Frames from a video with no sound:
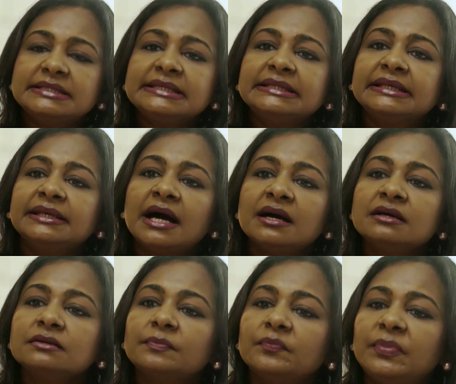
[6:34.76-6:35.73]
See, the
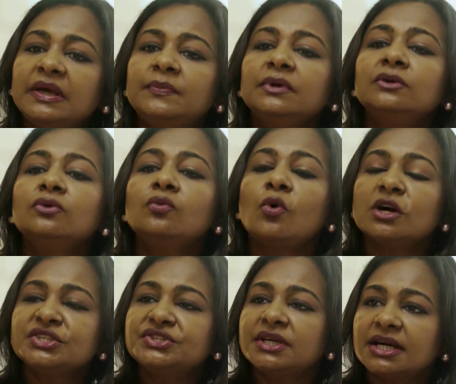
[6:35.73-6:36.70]
young people who
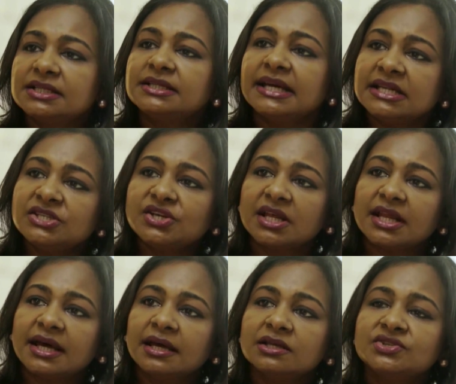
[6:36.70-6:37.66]
watch theatre in
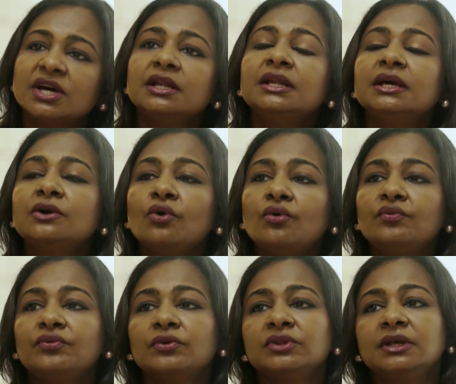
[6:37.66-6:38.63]
Chennai generally go
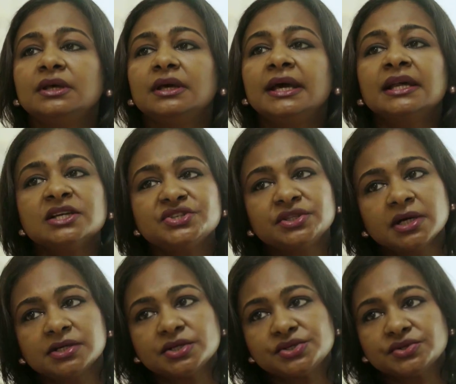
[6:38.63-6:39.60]
for the English theatre